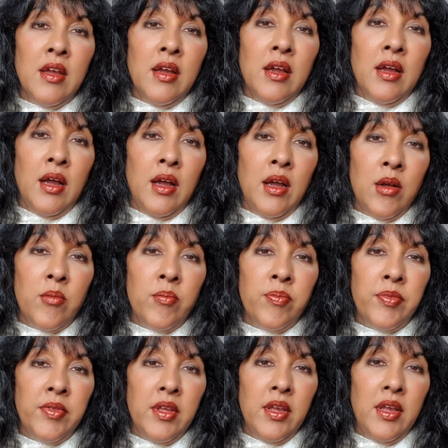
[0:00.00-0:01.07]

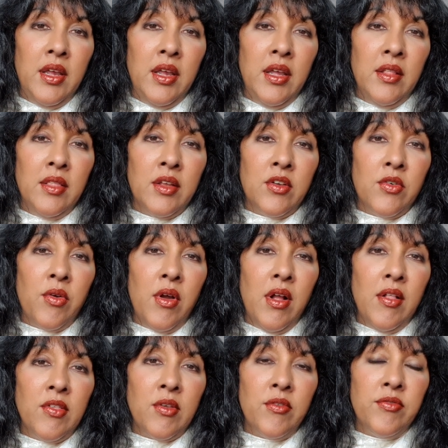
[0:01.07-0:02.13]
The
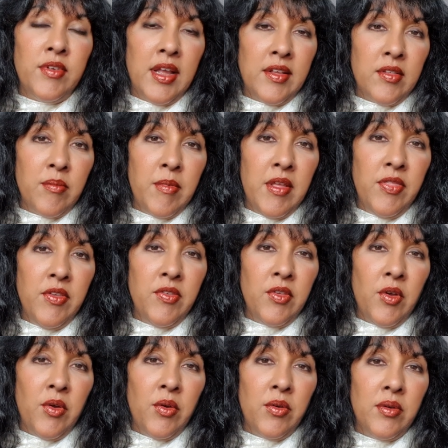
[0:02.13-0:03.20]
trials of
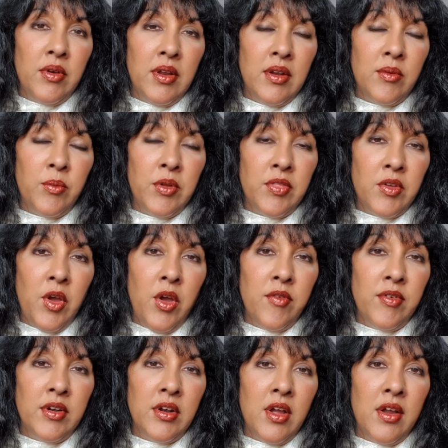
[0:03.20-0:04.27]
dexamethasone with
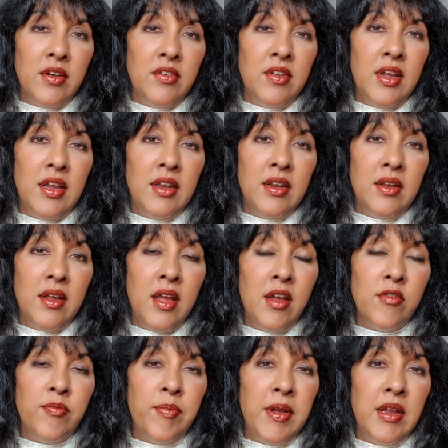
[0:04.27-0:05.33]
COVID-19
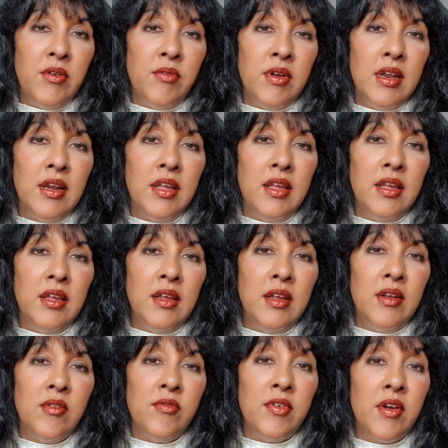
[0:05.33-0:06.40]
have been really
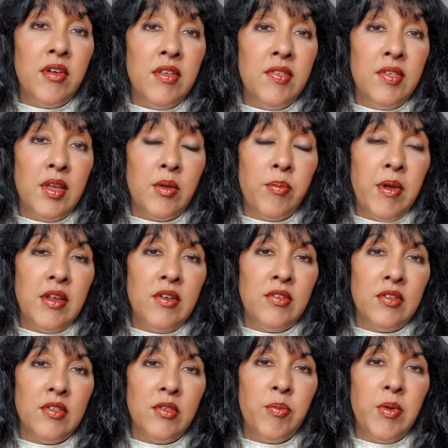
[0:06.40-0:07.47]
in very sick
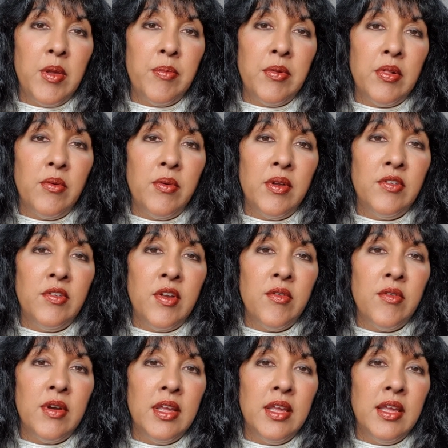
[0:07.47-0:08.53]
patients, people who are
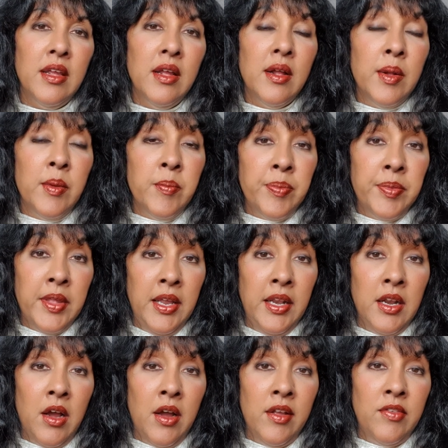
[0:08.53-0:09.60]
generally
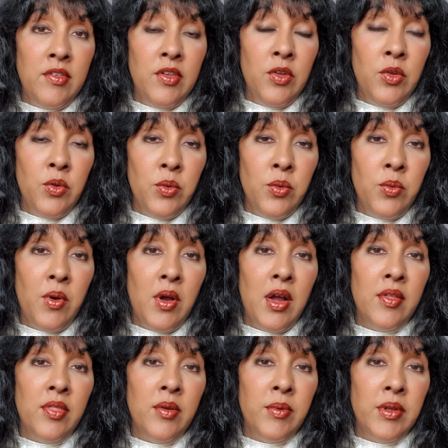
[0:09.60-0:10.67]
in ICU
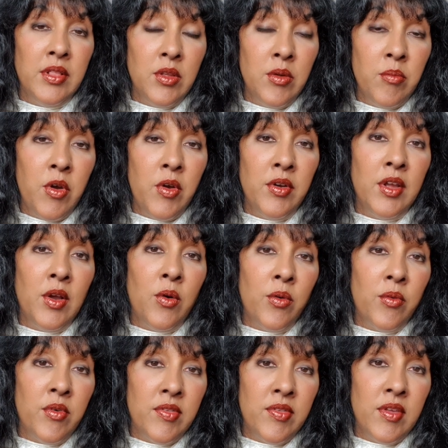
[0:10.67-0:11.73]
either with pneumonia
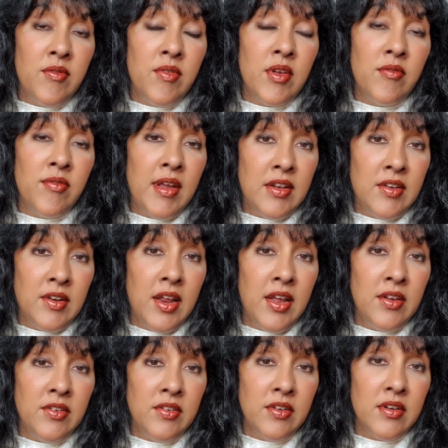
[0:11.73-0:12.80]
or receiving
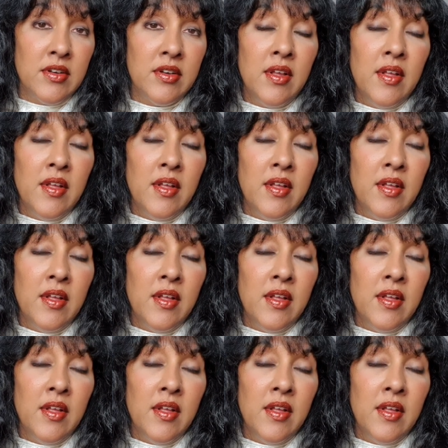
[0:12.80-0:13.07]
ventilation.